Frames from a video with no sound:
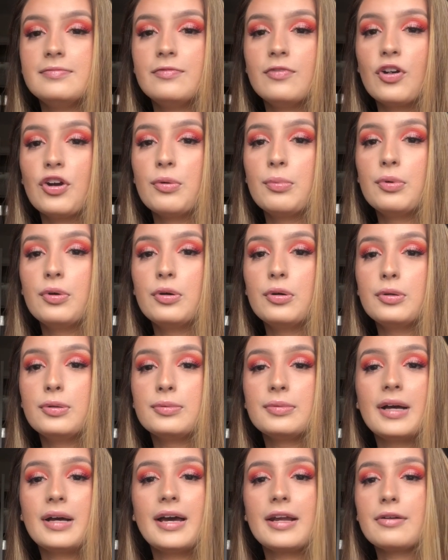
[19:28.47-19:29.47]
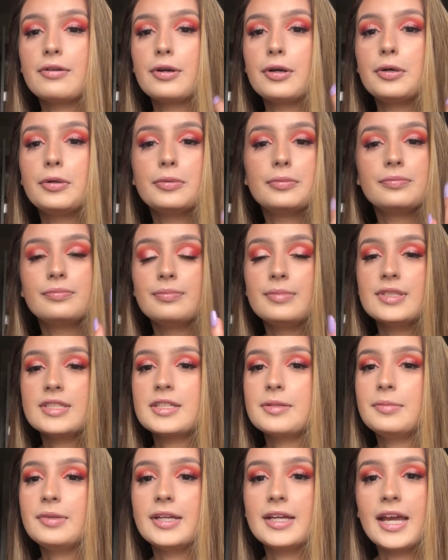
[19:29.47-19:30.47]
verbal, I don't know,
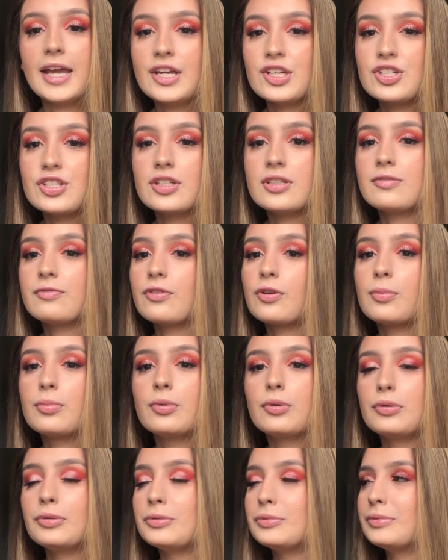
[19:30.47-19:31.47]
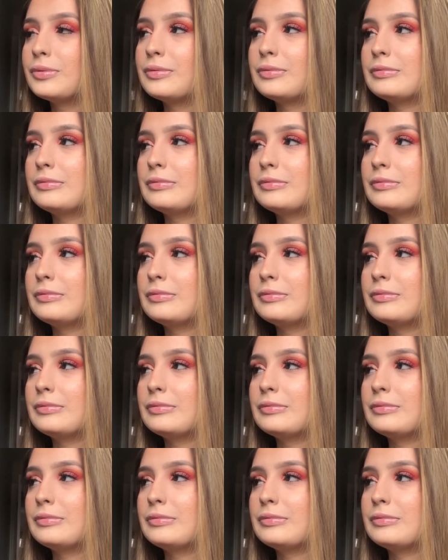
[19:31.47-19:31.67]
miscommunication, verbal,